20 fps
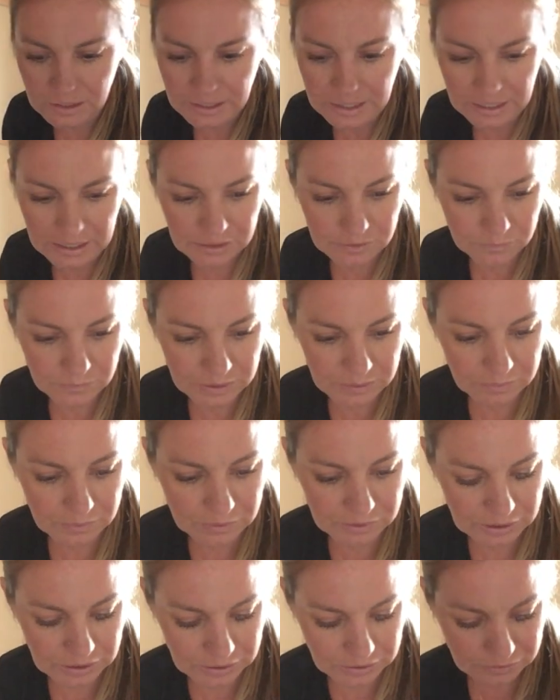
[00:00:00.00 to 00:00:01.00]
and we will
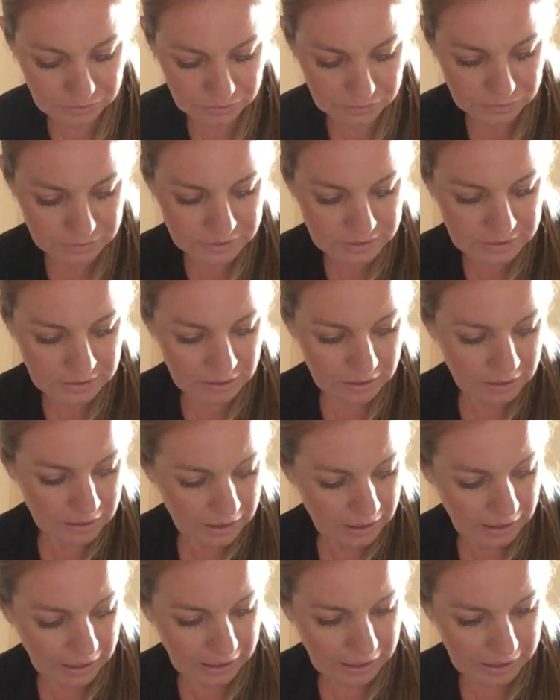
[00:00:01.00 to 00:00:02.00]
use,
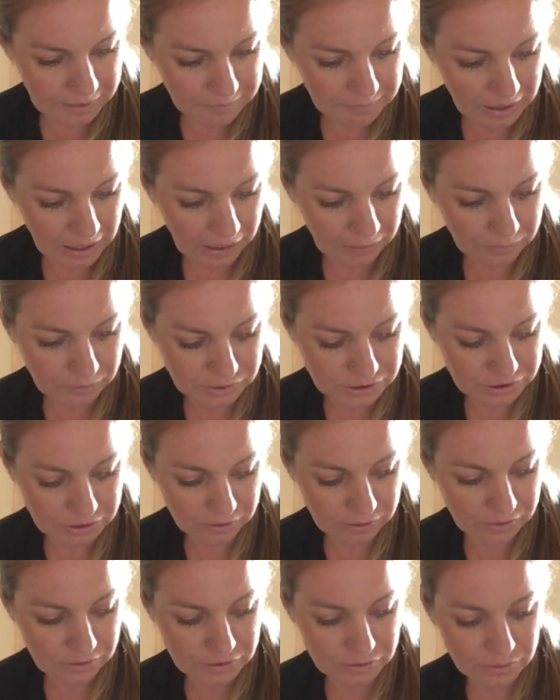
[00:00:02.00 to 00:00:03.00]
I will show
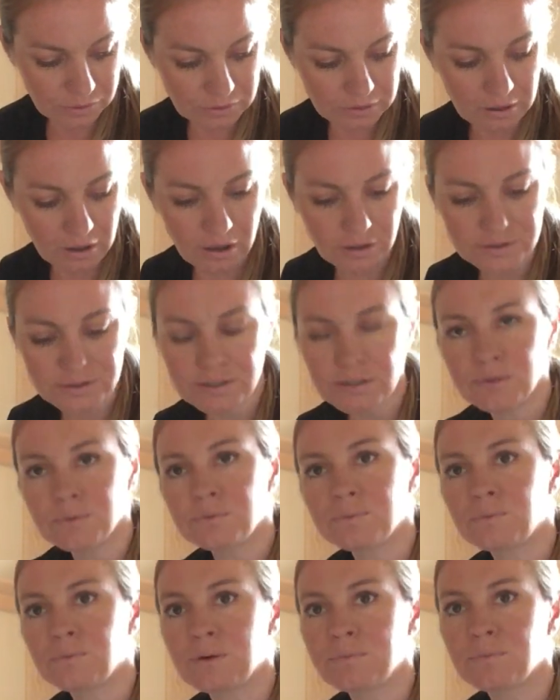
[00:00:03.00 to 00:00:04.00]
you the tool. Also,
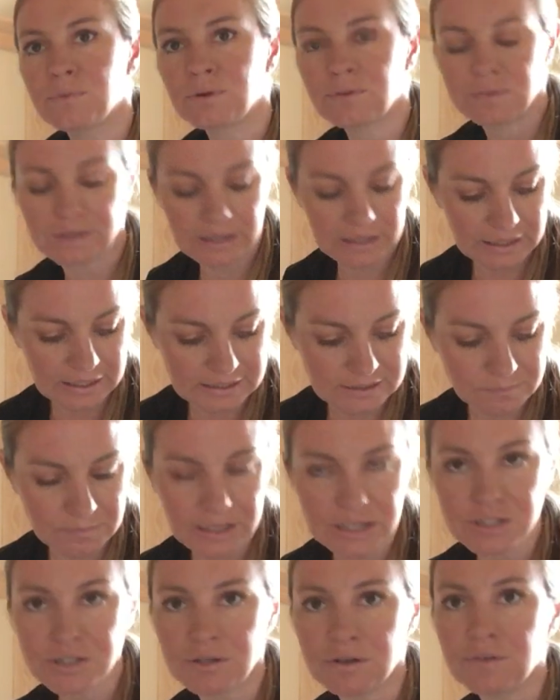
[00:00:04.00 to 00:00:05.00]
one more thing is
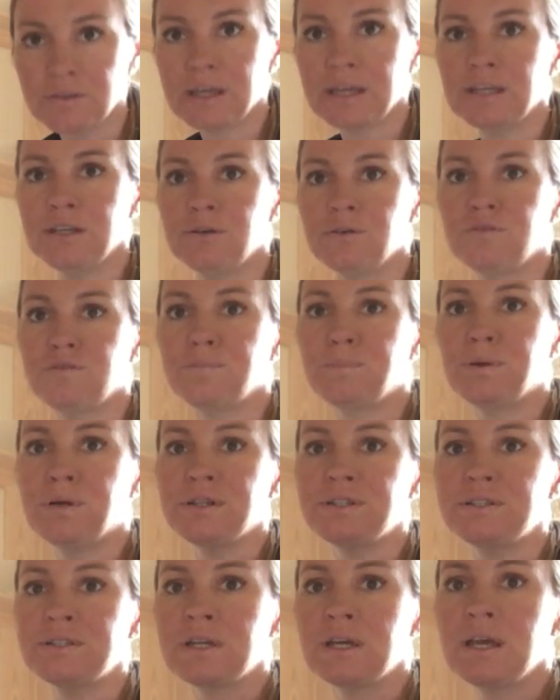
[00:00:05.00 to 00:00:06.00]
make sure that you've
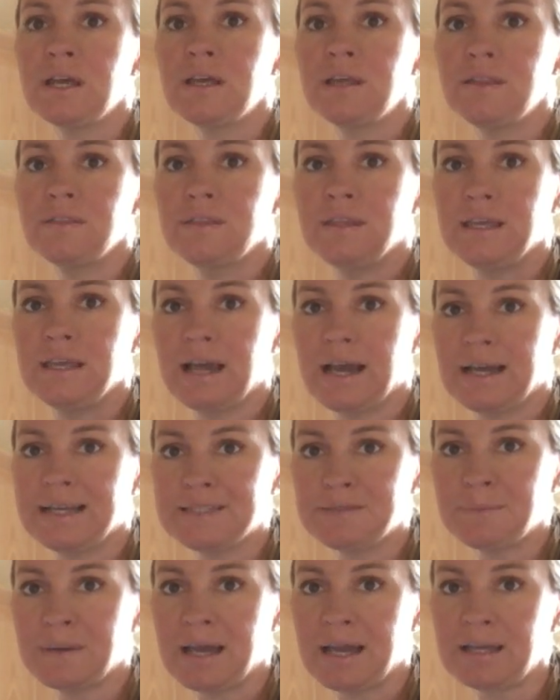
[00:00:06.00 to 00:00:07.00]
put the
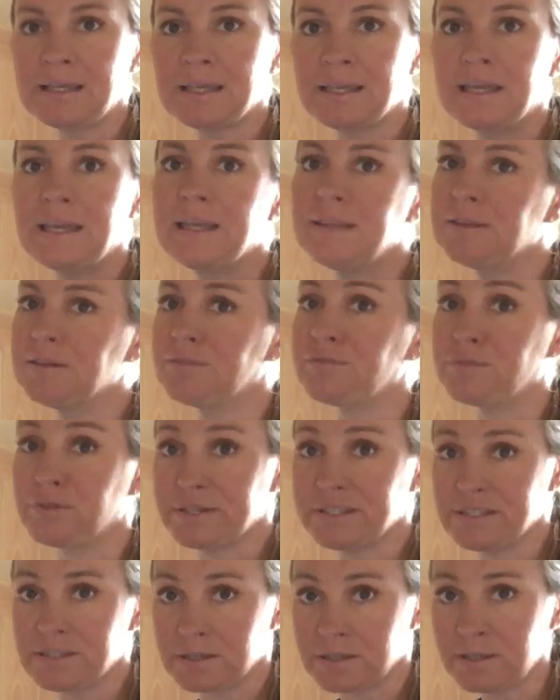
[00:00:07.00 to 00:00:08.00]
ice pack in the
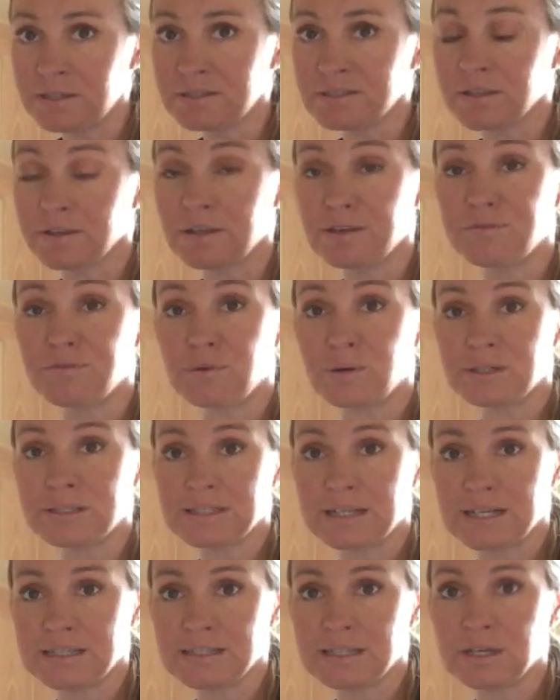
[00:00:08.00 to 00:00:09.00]
freezer, so therefore it's
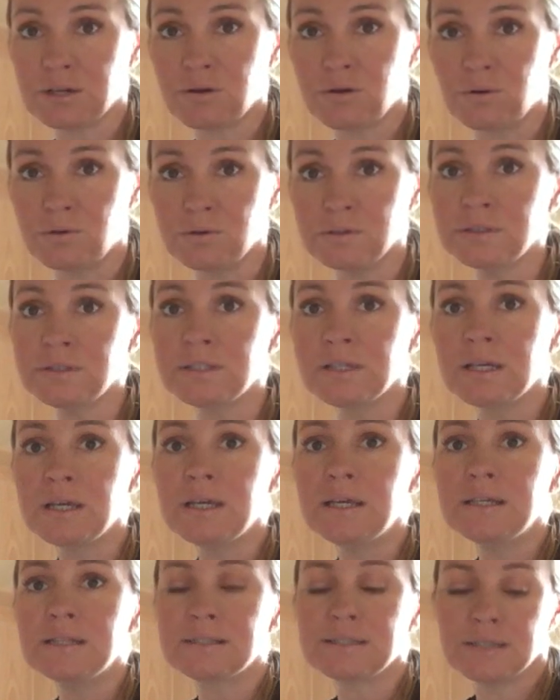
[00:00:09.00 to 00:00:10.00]
nice and cold.
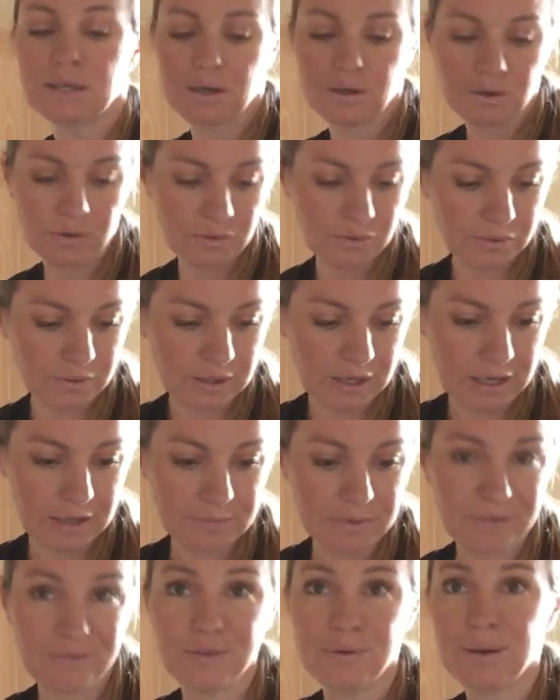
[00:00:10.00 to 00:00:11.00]
So
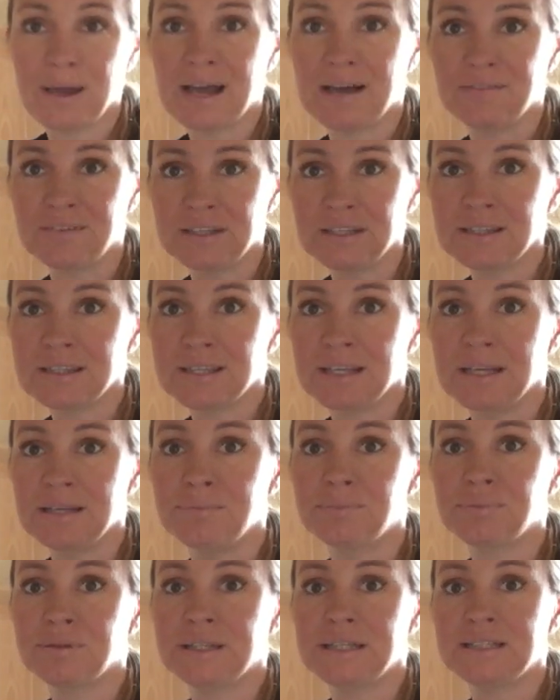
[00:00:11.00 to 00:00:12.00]
if you haven't,
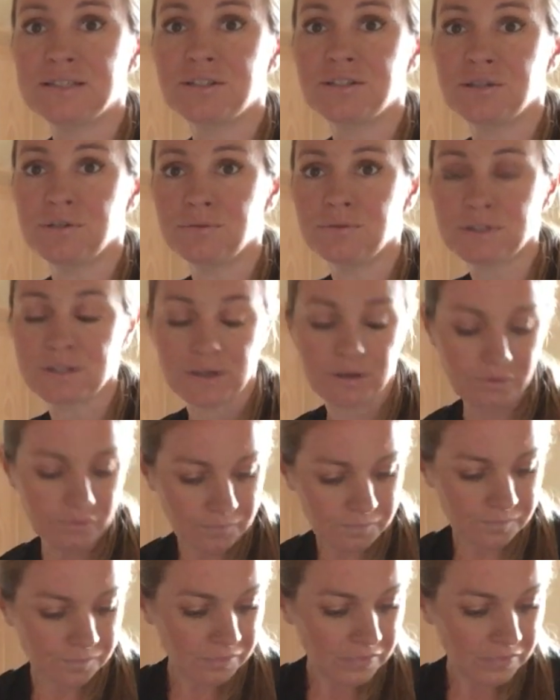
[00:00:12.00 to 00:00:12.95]
then please do so.